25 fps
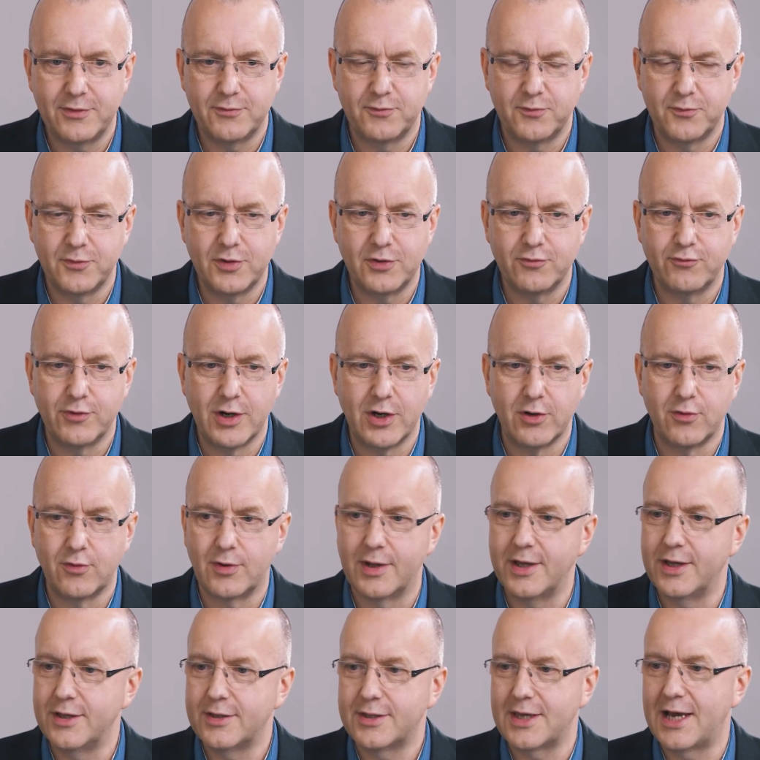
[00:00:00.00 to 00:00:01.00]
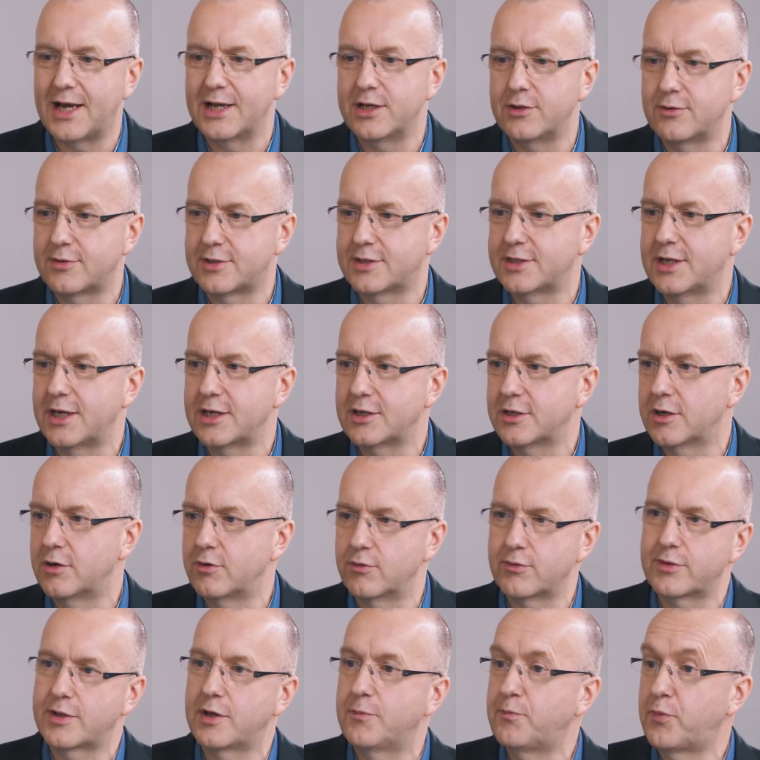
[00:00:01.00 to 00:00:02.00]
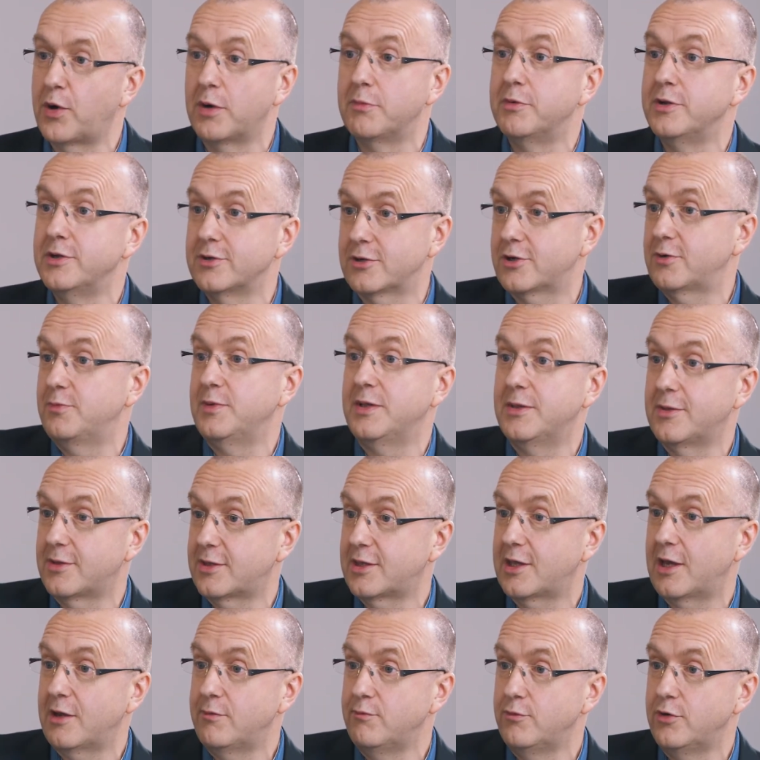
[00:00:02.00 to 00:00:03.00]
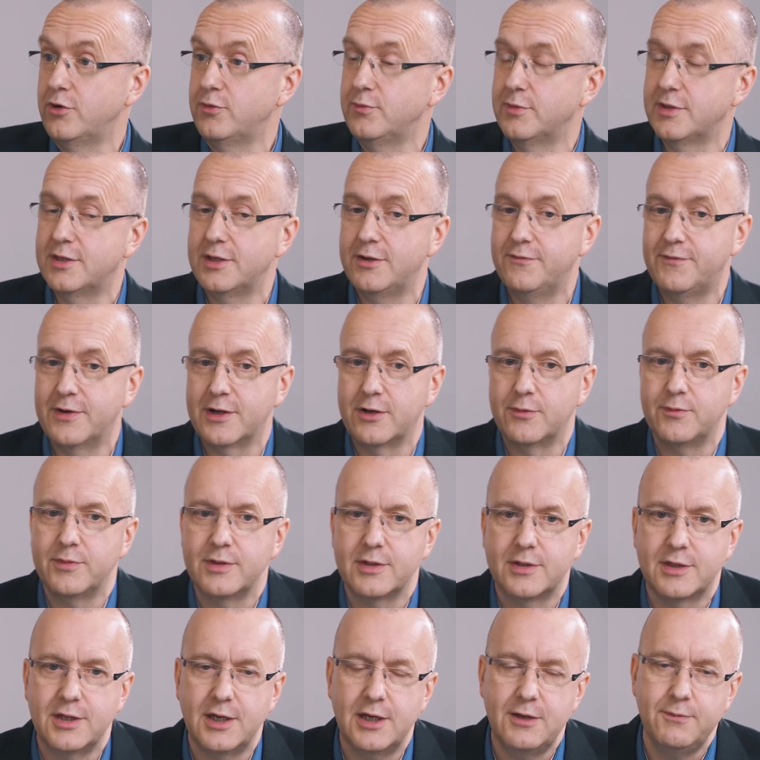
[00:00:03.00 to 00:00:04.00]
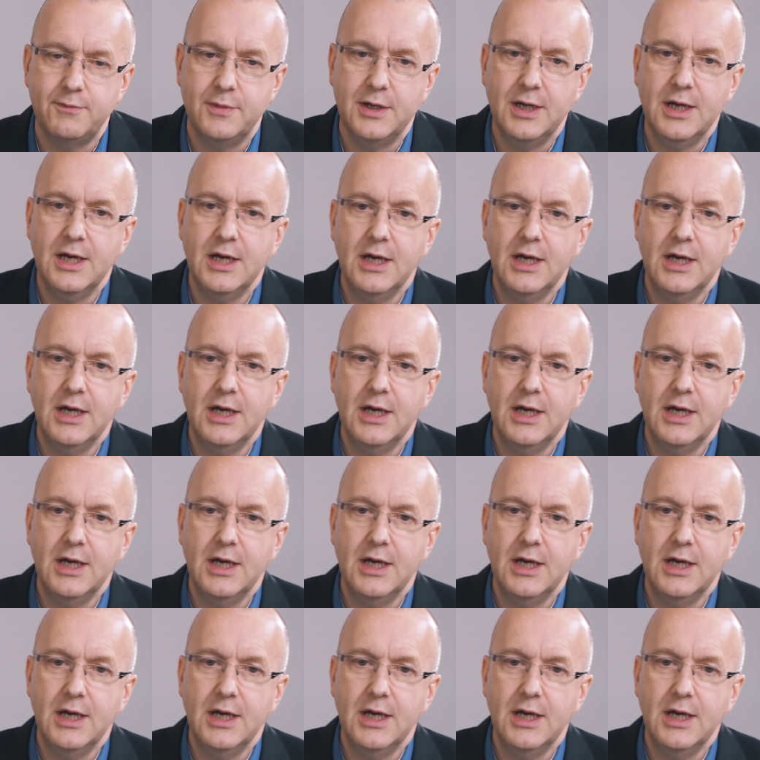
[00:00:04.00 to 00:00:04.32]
your role is, and your stakeholders are probably not going to be in the same room as the development team.